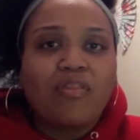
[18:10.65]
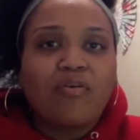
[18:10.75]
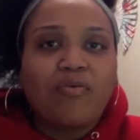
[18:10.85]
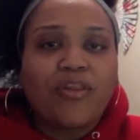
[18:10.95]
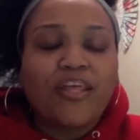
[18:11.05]

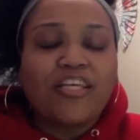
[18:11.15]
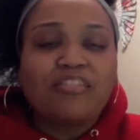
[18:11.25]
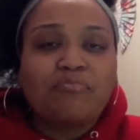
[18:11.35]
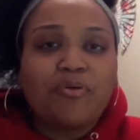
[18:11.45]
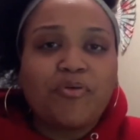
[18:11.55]
or that
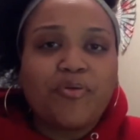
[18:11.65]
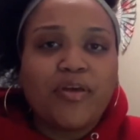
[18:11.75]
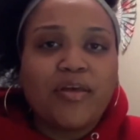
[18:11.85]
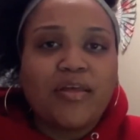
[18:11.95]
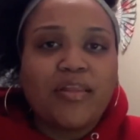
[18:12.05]

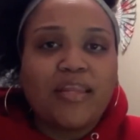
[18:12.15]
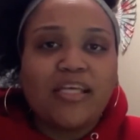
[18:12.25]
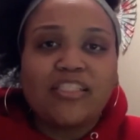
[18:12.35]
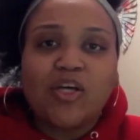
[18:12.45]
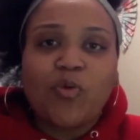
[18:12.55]
spirit that
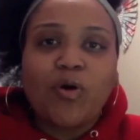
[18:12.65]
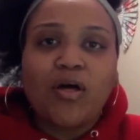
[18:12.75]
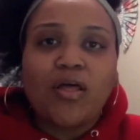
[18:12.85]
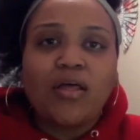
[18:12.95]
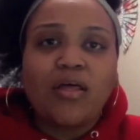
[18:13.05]

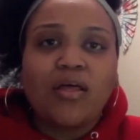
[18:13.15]
someone,